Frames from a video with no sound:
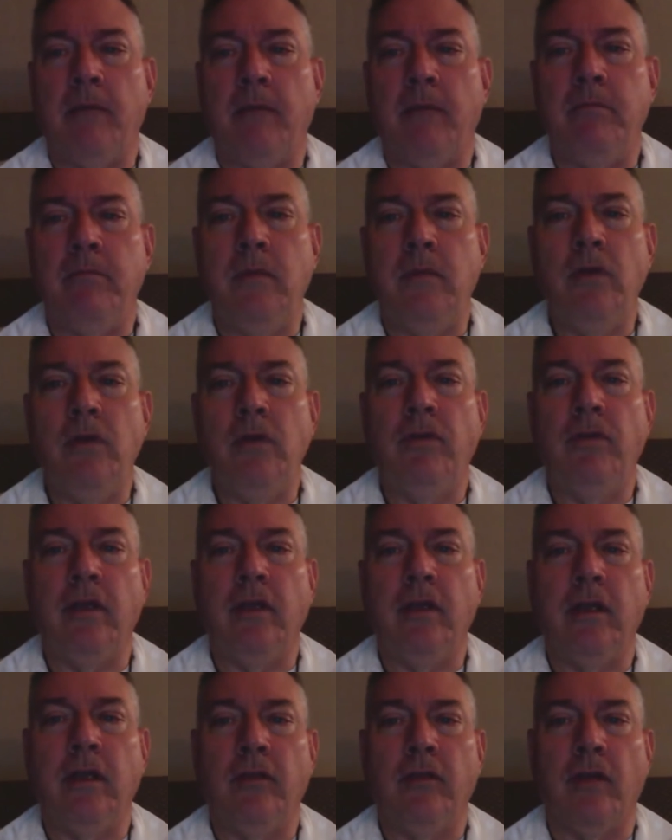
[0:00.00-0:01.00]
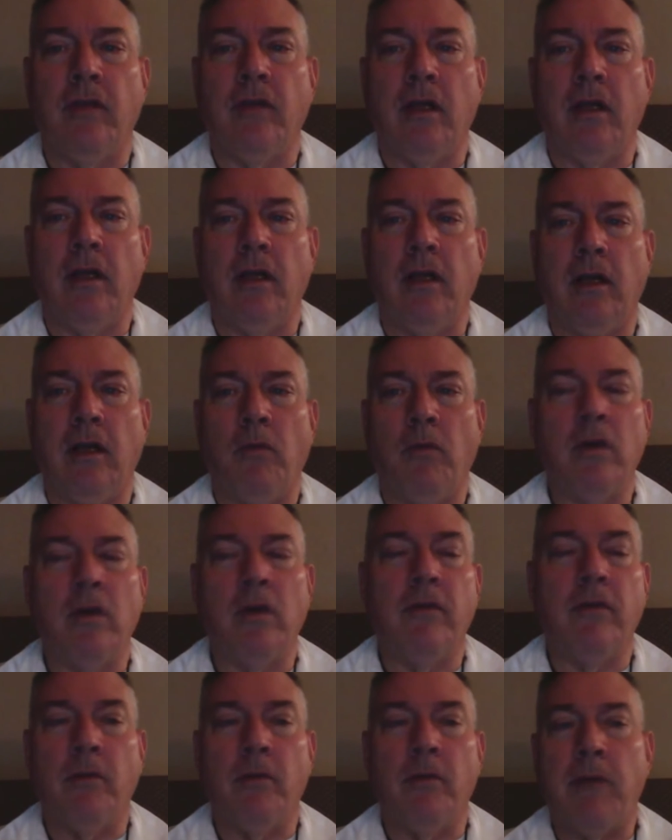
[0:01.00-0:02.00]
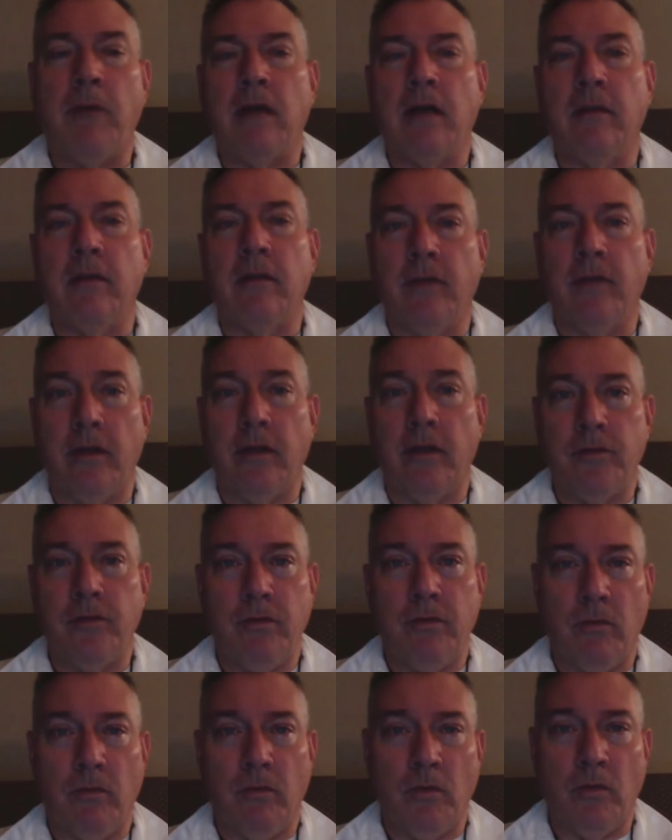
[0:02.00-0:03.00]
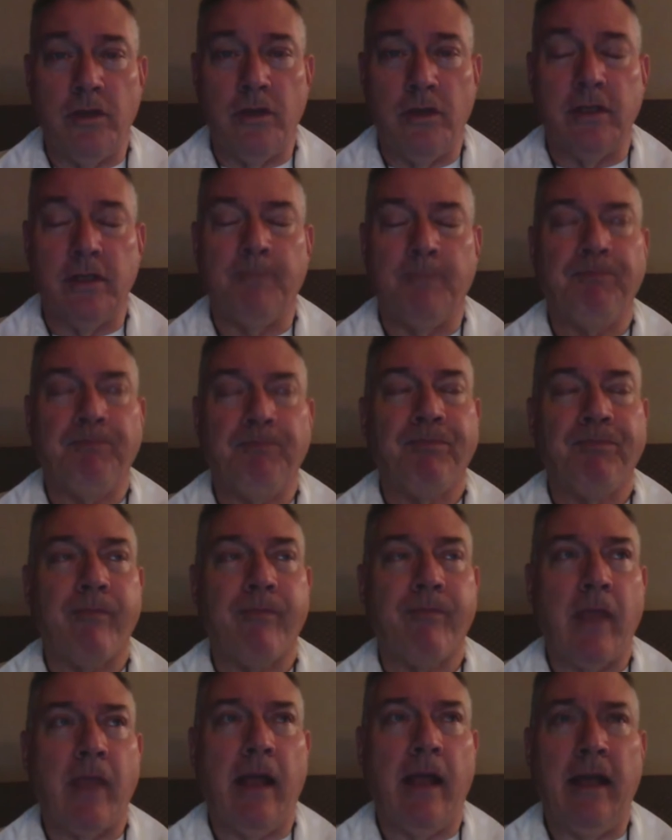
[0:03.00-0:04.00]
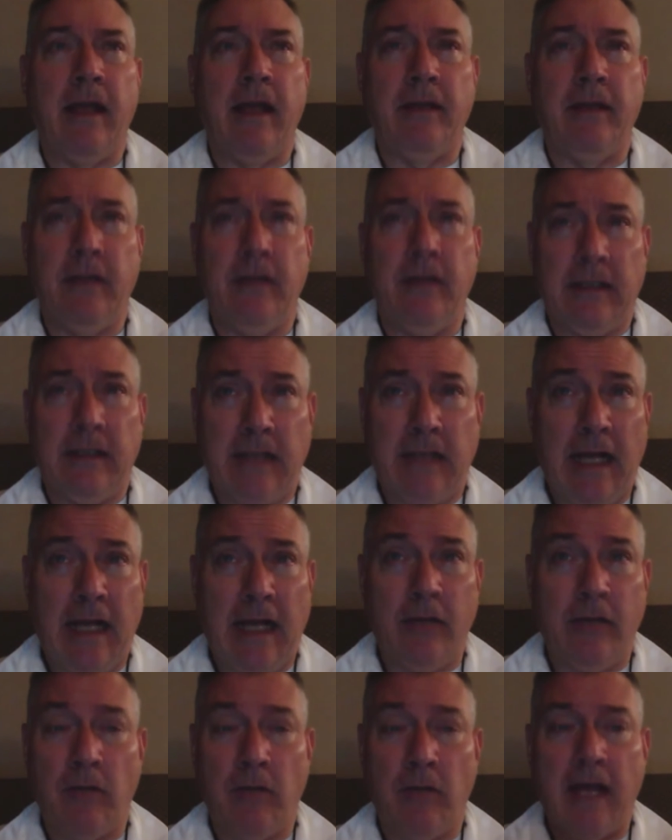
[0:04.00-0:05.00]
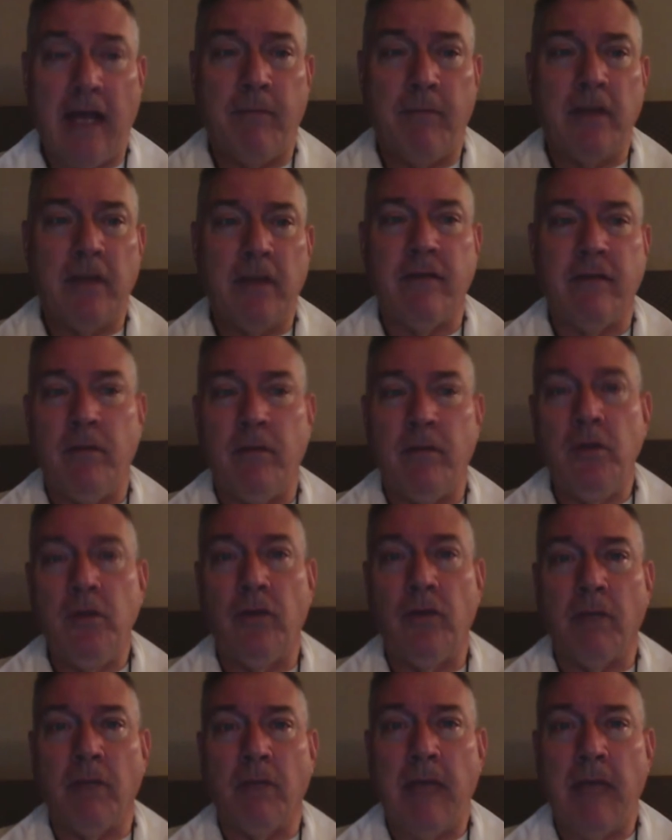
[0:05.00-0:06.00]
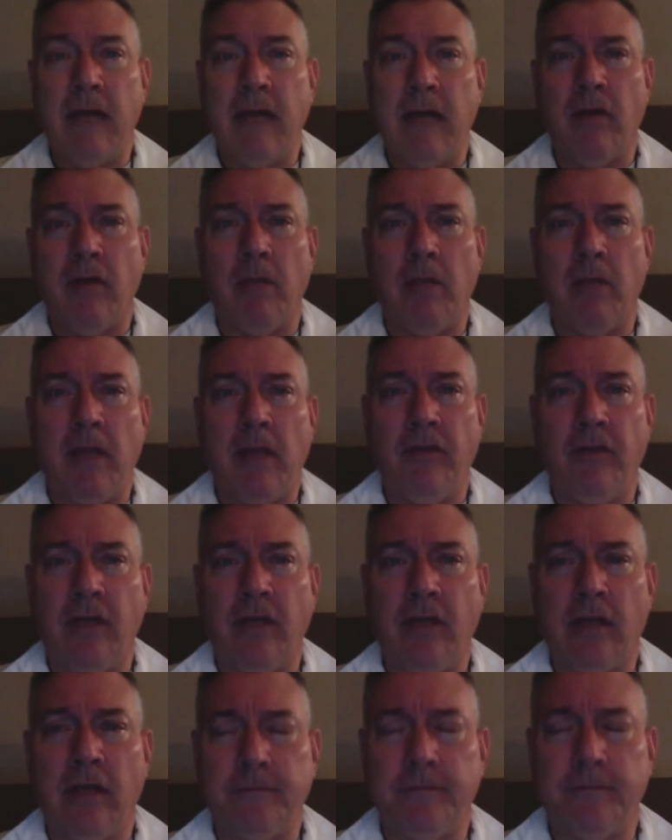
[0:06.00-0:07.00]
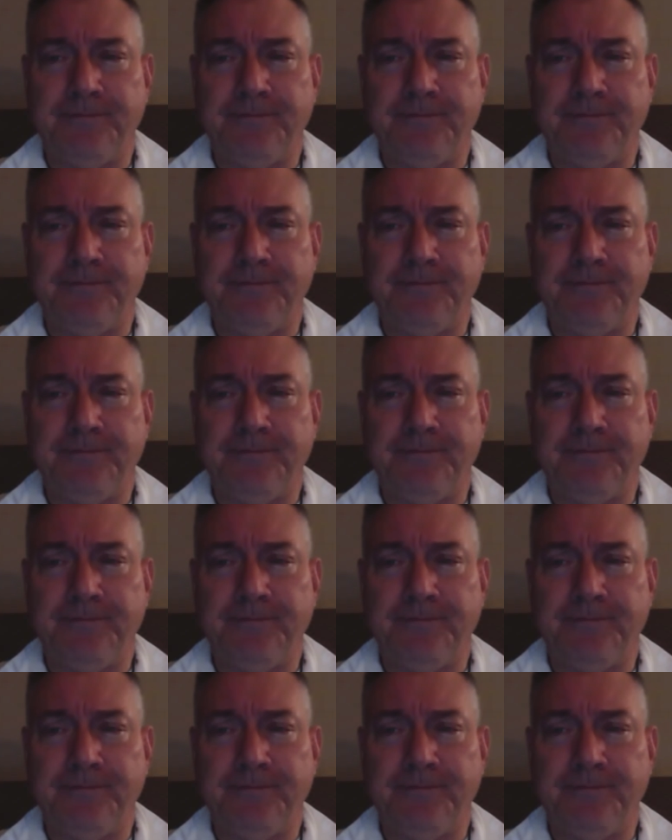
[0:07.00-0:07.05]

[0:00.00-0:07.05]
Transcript: Music is a wonderful part of worship, and I don't have much of a music background myself,